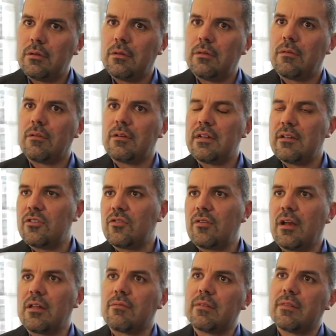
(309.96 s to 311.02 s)
So then I just
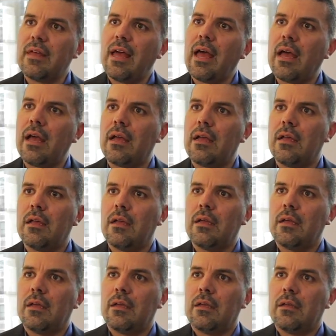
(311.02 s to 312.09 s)
transferred that.
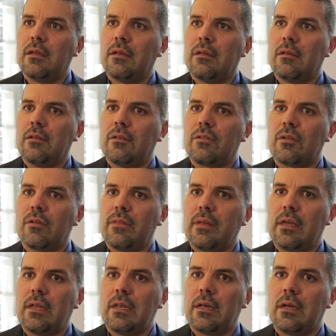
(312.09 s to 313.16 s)
So
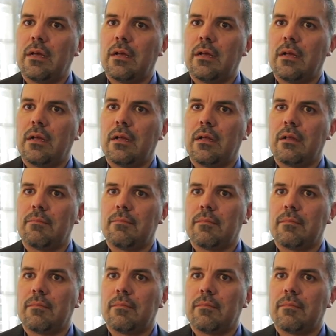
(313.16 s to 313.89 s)
then I